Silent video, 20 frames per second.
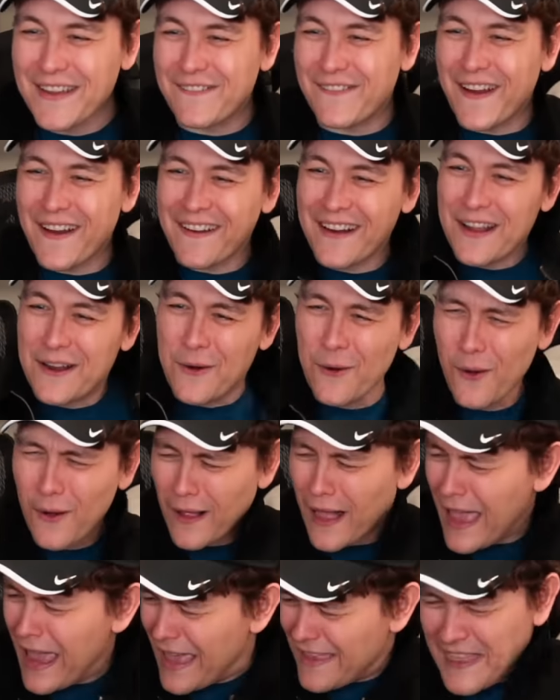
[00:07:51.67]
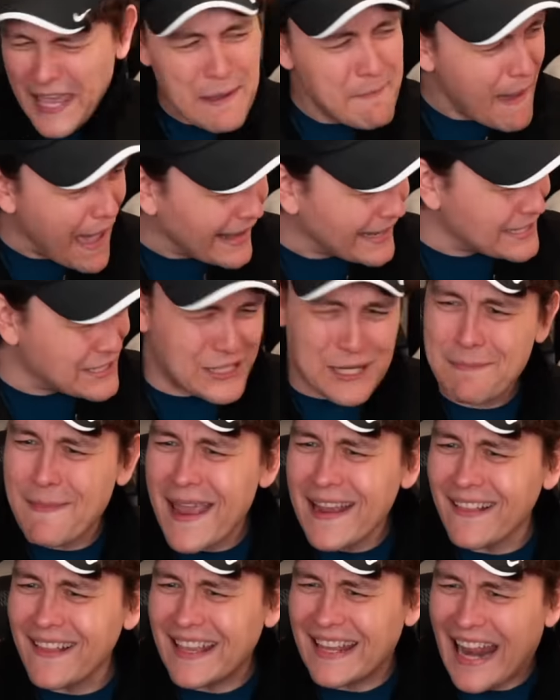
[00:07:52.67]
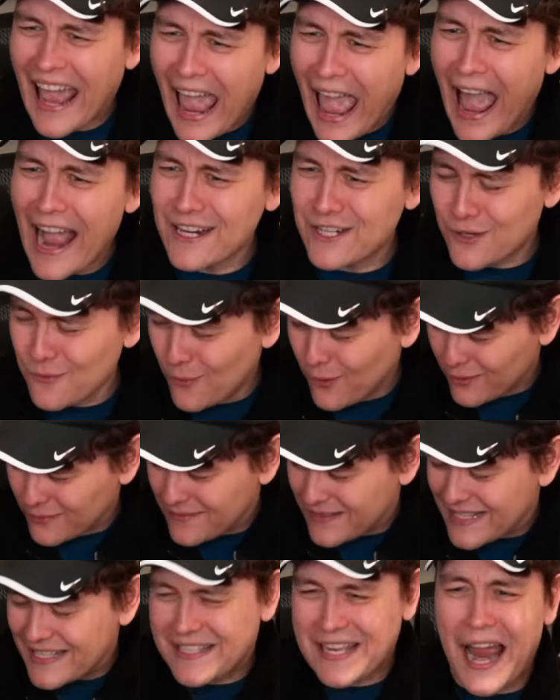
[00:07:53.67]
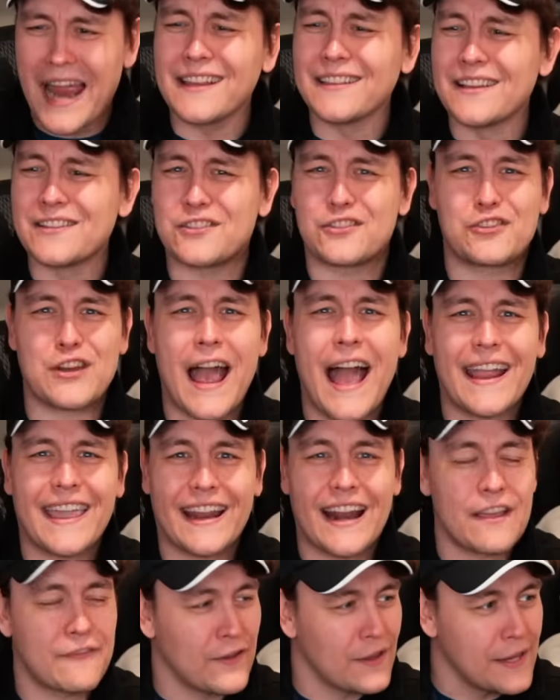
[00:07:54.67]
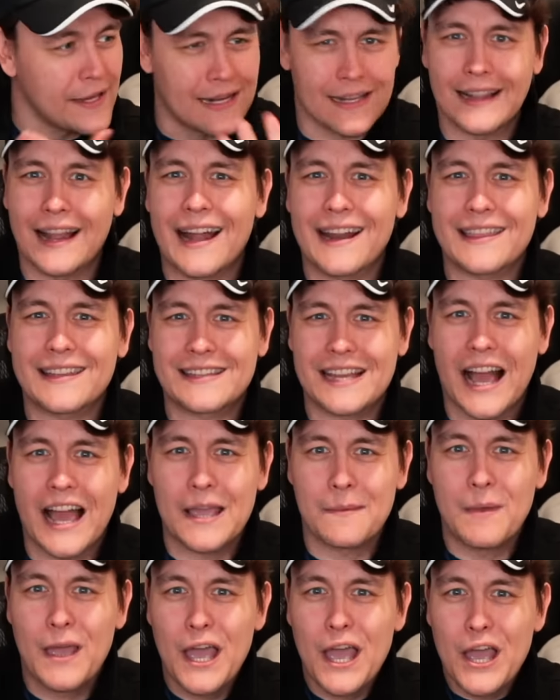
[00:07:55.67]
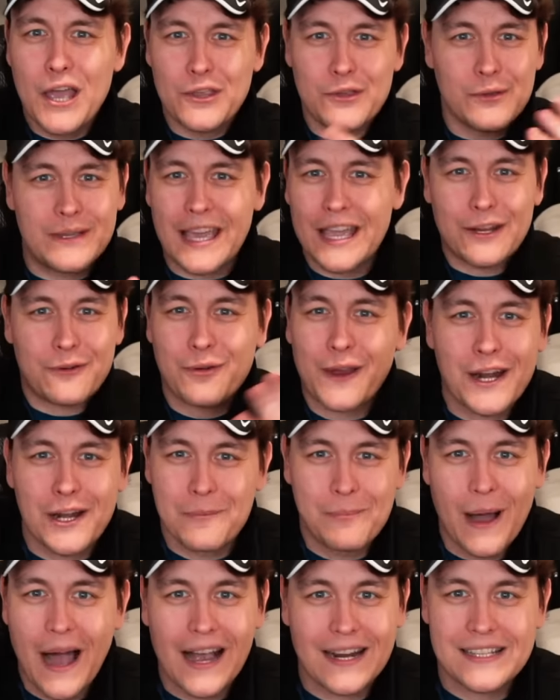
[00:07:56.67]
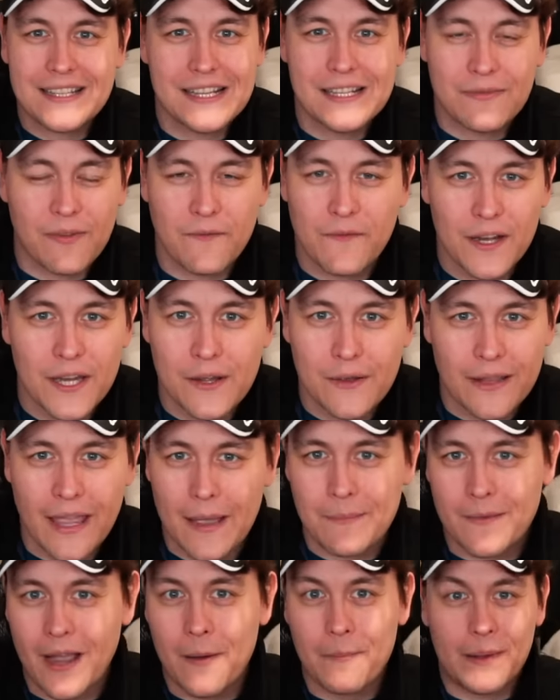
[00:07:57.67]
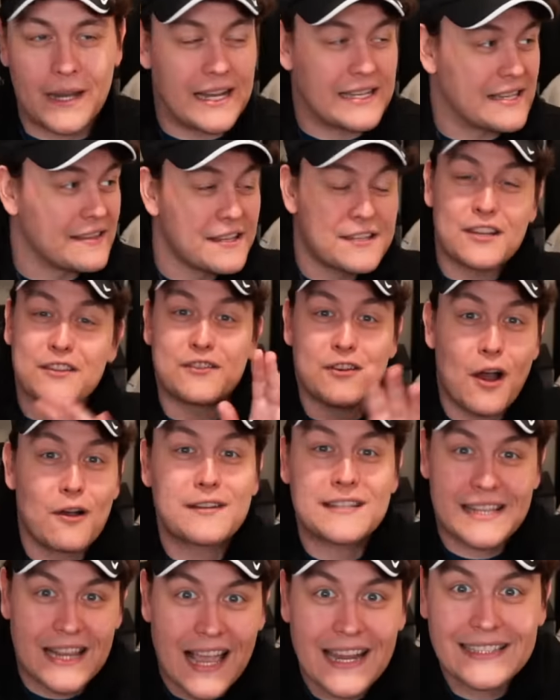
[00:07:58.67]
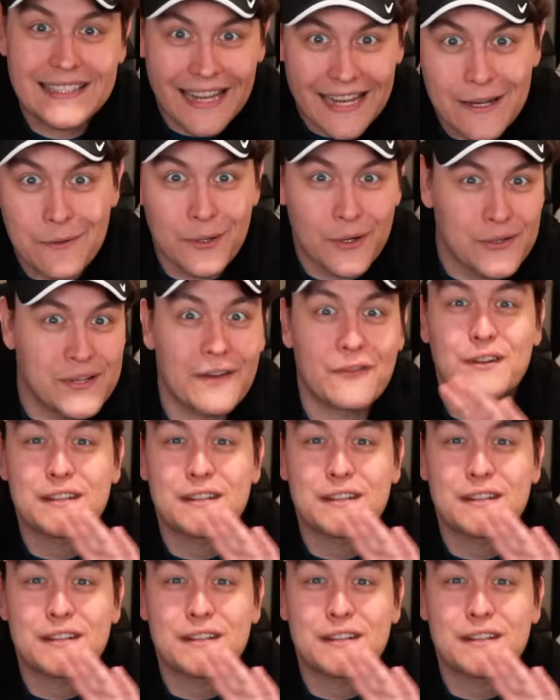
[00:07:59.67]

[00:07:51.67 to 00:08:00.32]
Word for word: very cool. They managed to make like an actual stylus jacket. I feel like a lot of the time you get creator boxes from video game companies, and this is no slight to anyone who's ever